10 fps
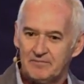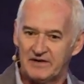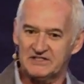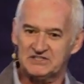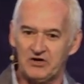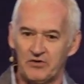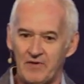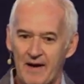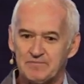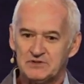by this
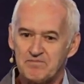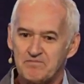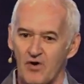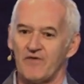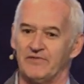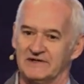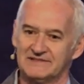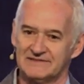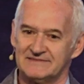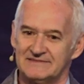corrupt prophet.
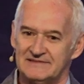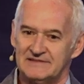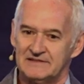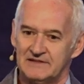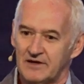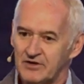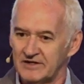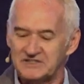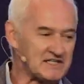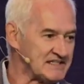You know,
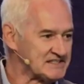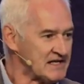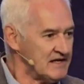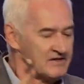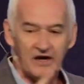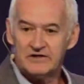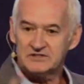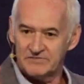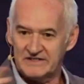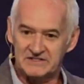God says
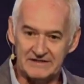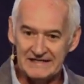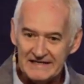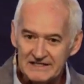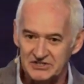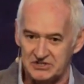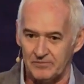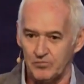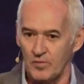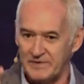those of us in
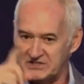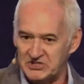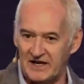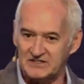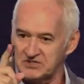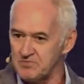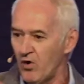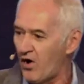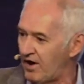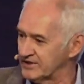leadership will be judged
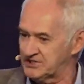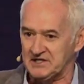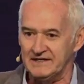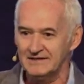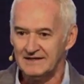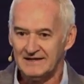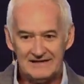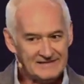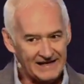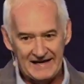more harshly
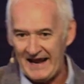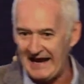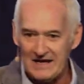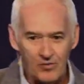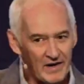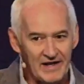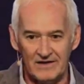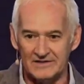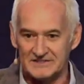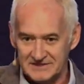than anyone
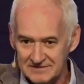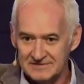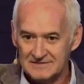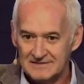else.